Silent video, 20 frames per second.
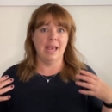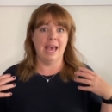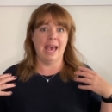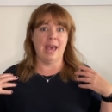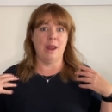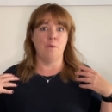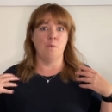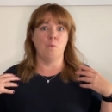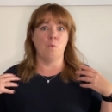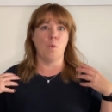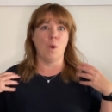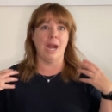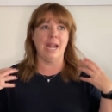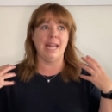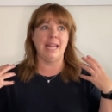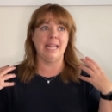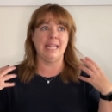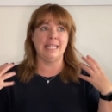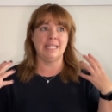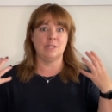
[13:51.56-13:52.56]
and what
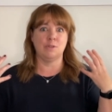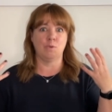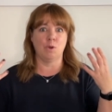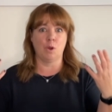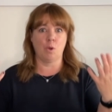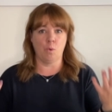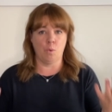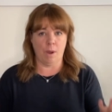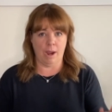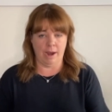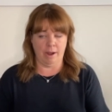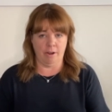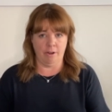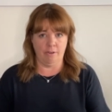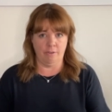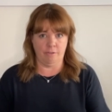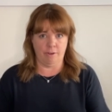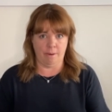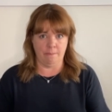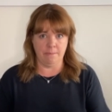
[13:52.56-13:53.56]
is required
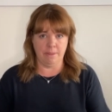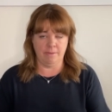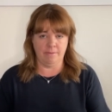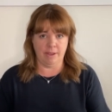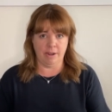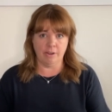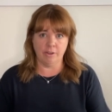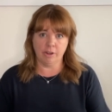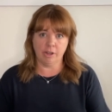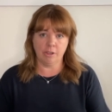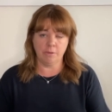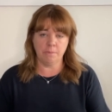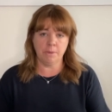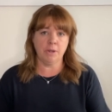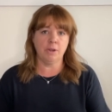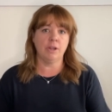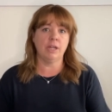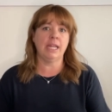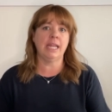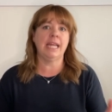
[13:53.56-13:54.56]
from the vendor
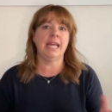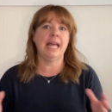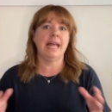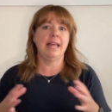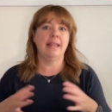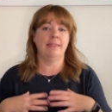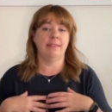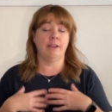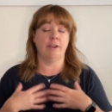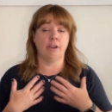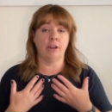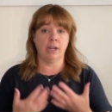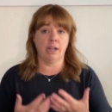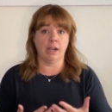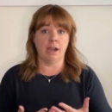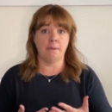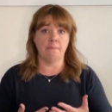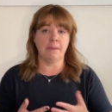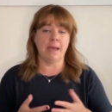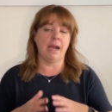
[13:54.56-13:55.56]
community. They're going to
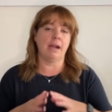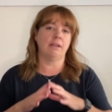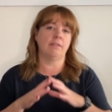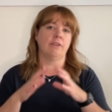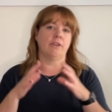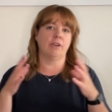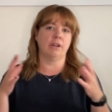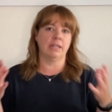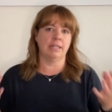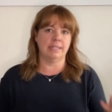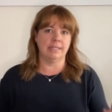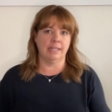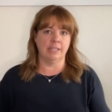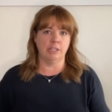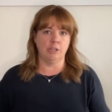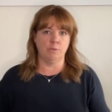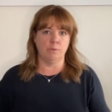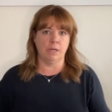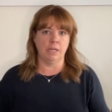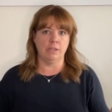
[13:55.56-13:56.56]
come back, they're going to tell
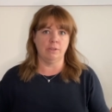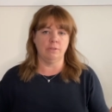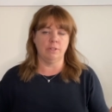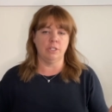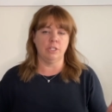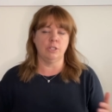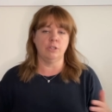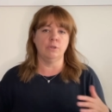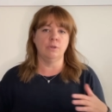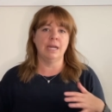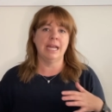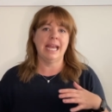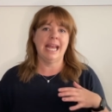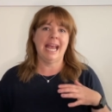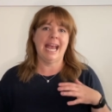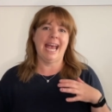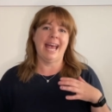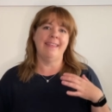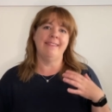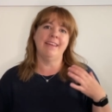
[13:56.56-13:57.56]
you what you do,
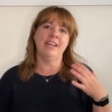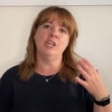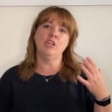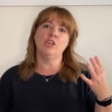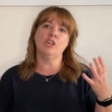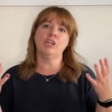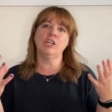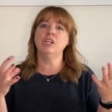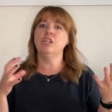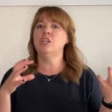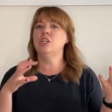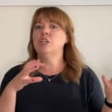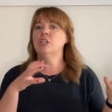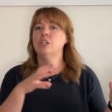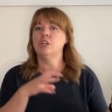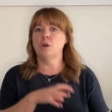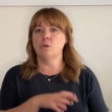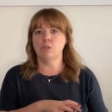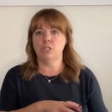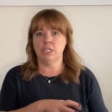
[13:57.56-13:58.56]
and then you're going to
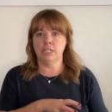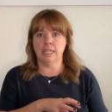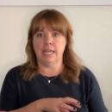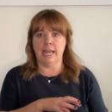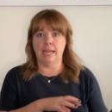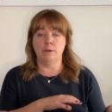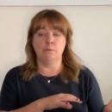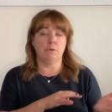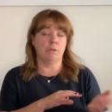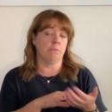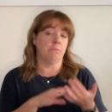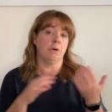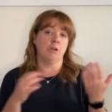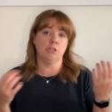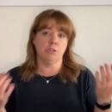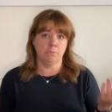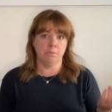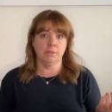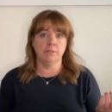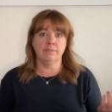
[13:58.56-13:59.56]
negotiate with
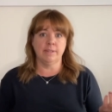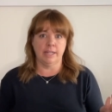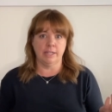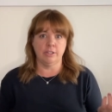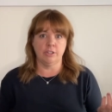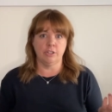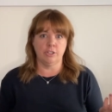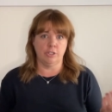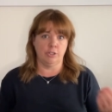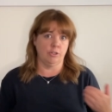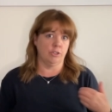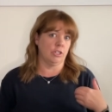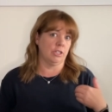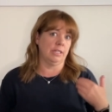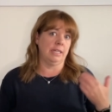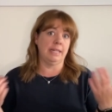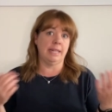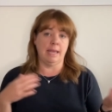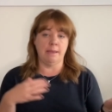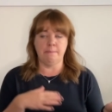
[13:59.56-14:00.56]
multiple vendors.
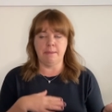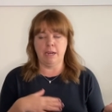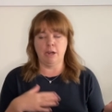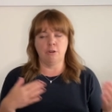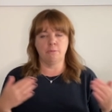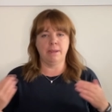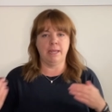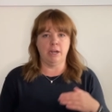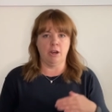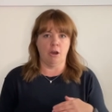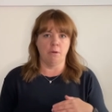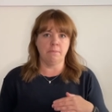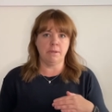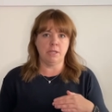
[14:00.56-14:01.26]
Usually they may or may not be